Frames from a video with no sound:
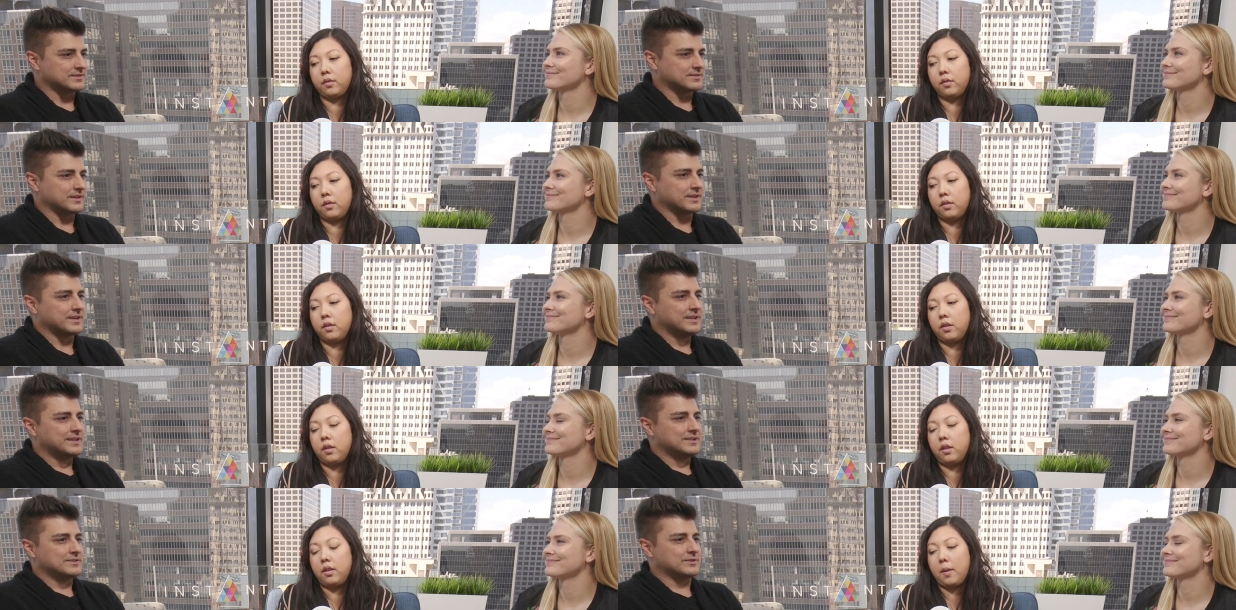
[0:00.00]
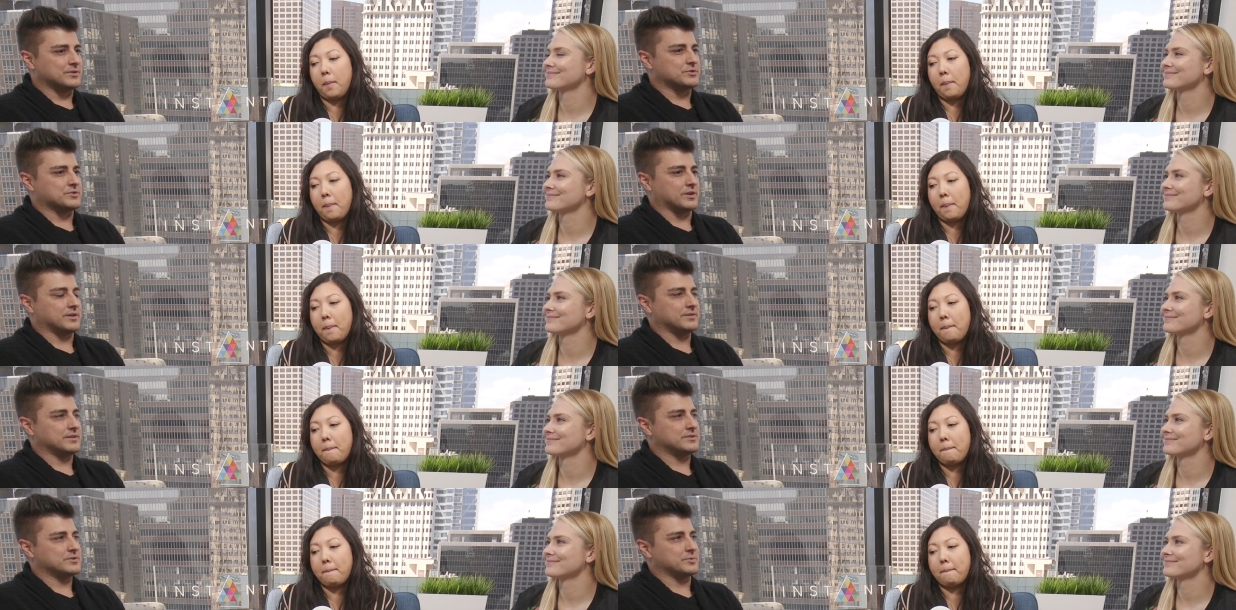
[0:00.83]
Speaker 1: is like it's called drawing
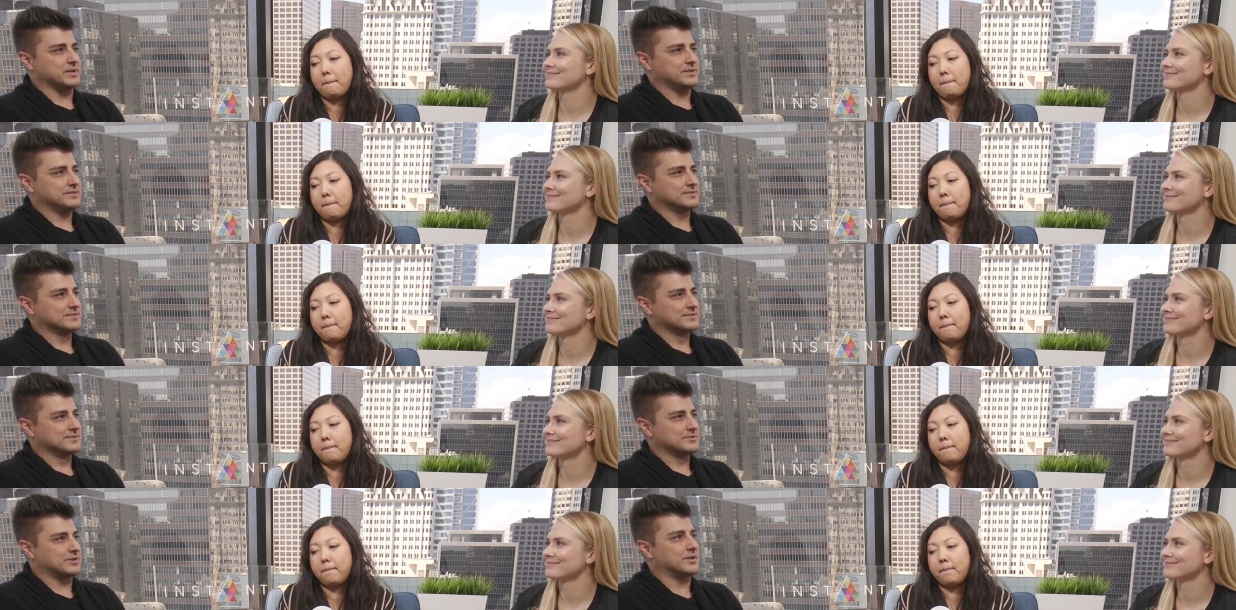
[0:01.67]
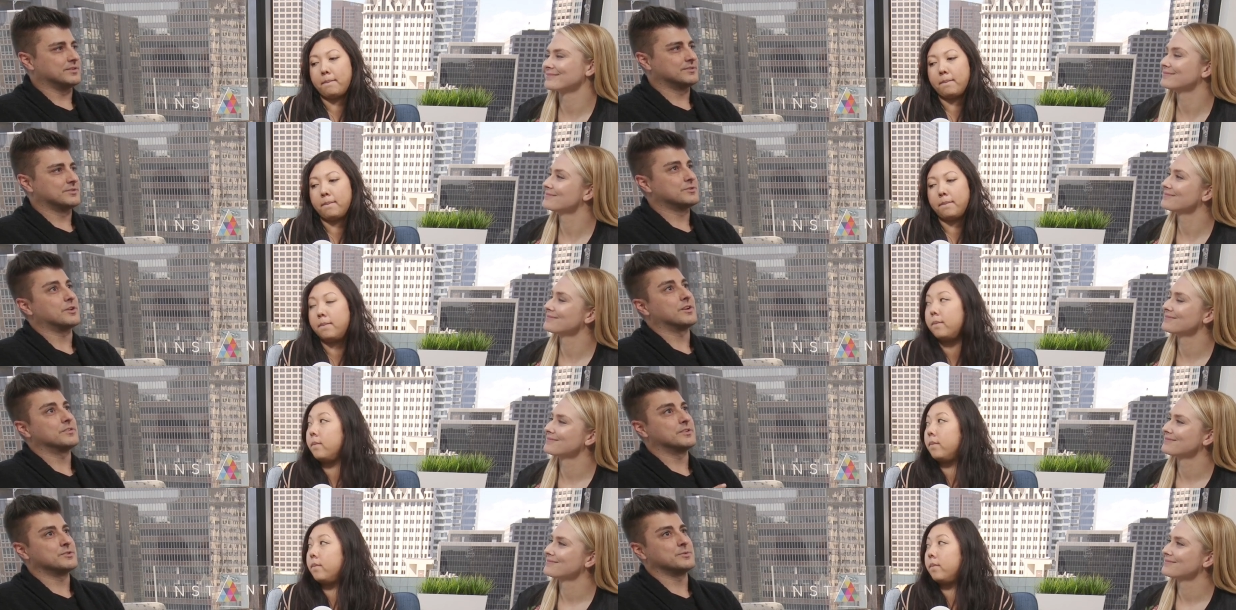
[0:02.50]
these tweets, draw
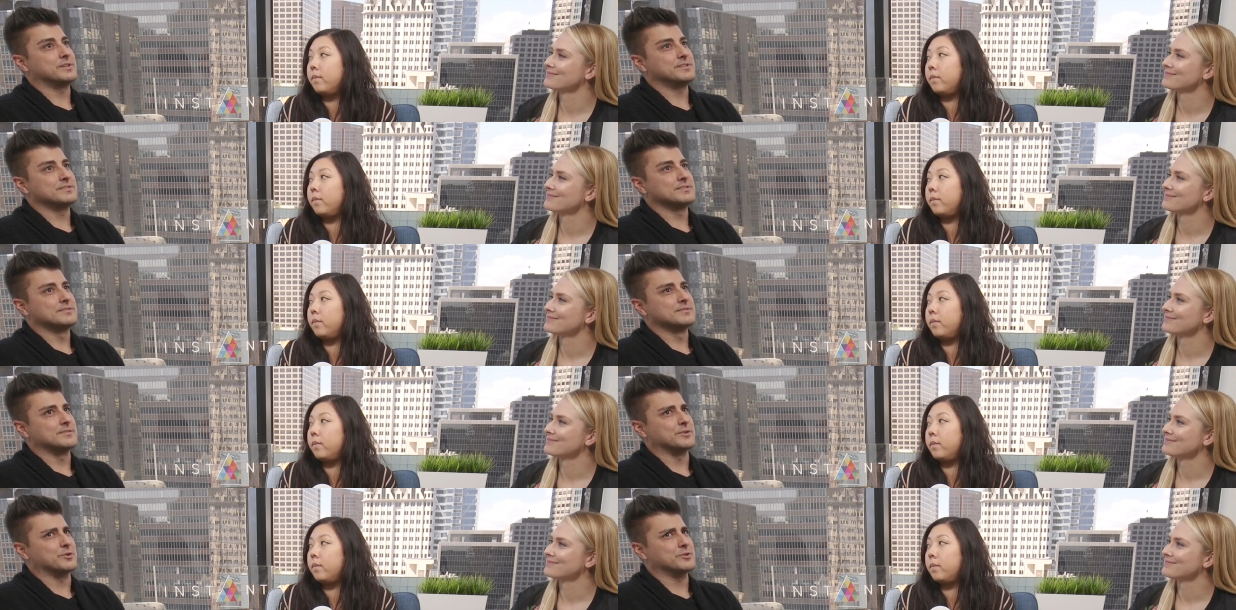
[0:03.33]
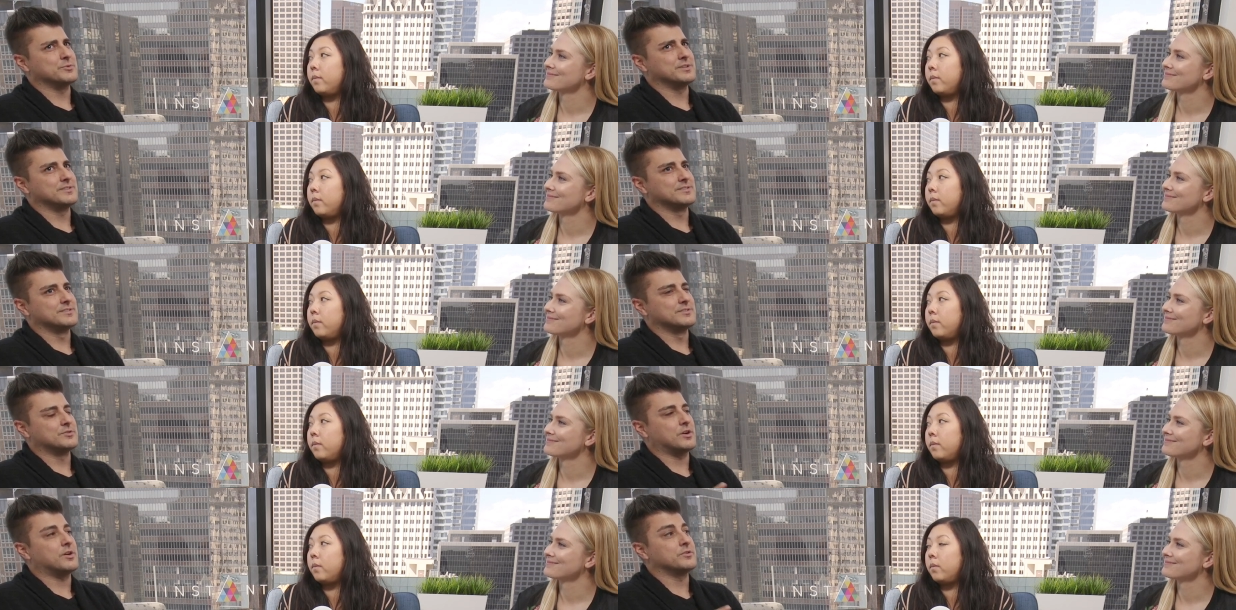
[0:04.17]
drawing the tweets or your tweets,
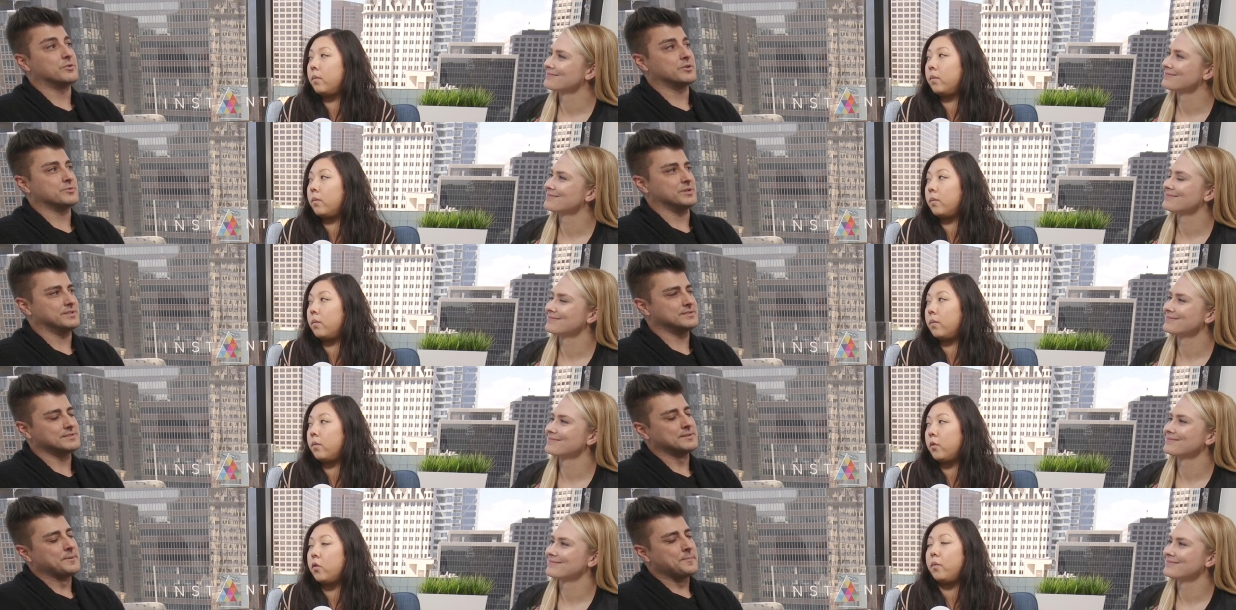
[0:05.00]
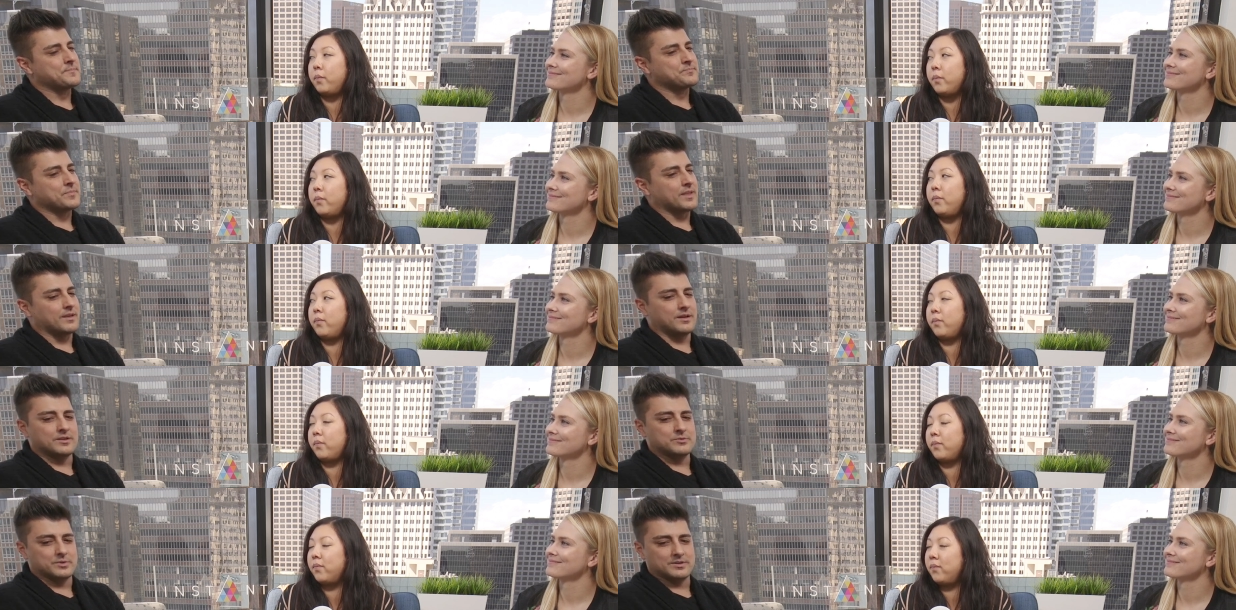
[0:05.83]
drawing your tweets mm-hmm.
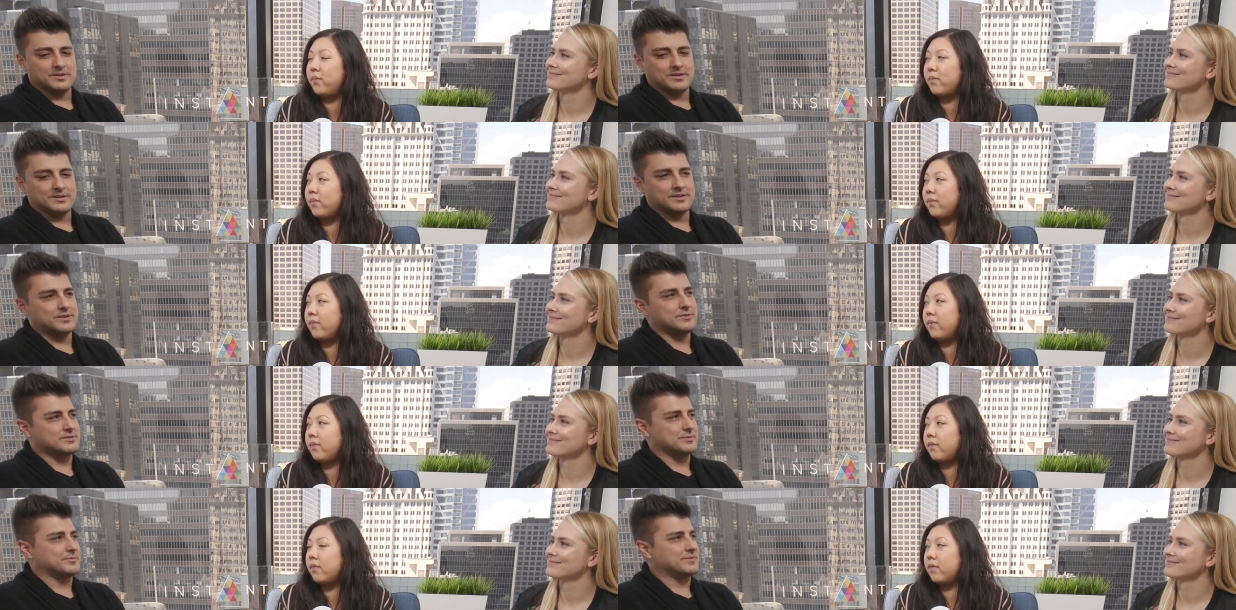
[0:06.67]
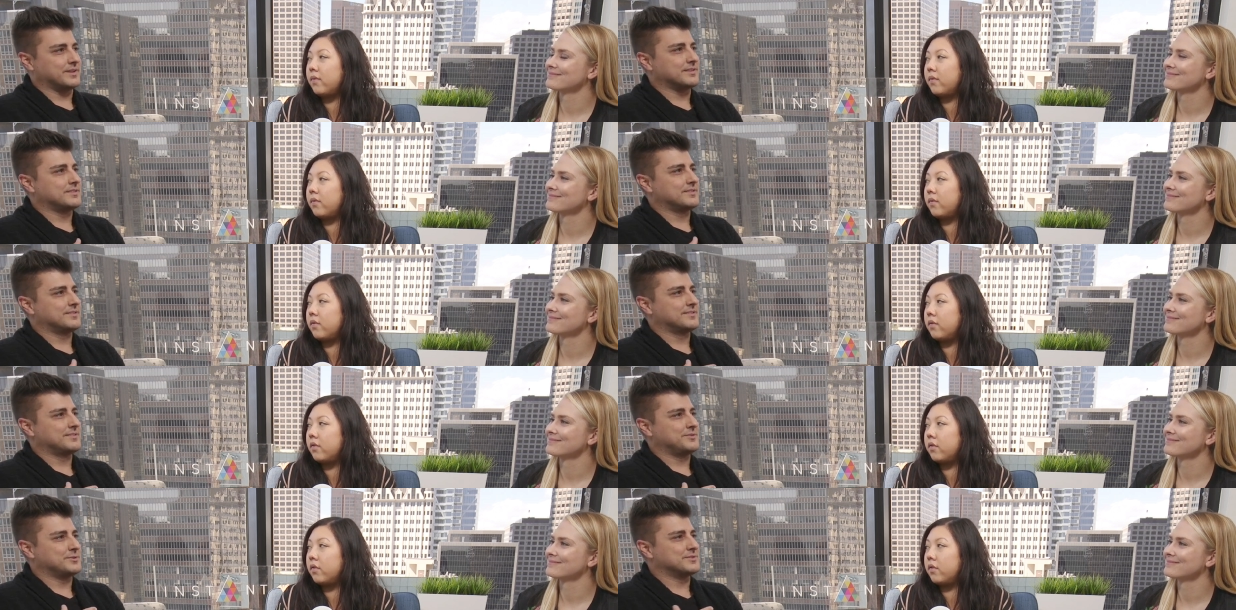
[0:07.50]
on Twitter, and like you sub like
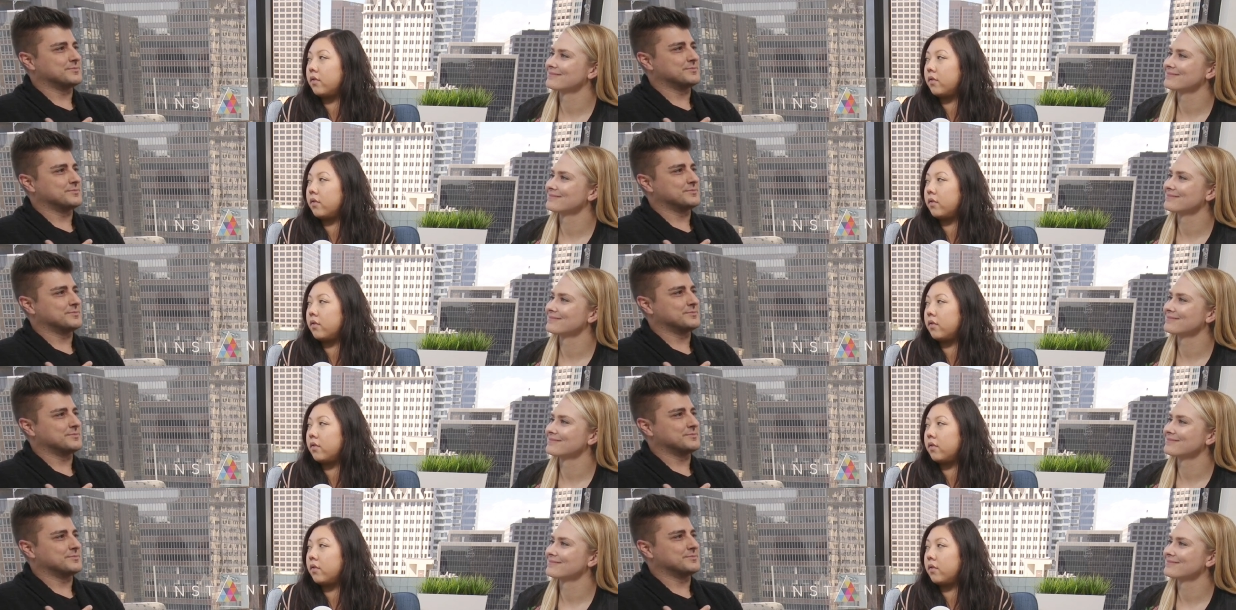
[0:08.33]
if you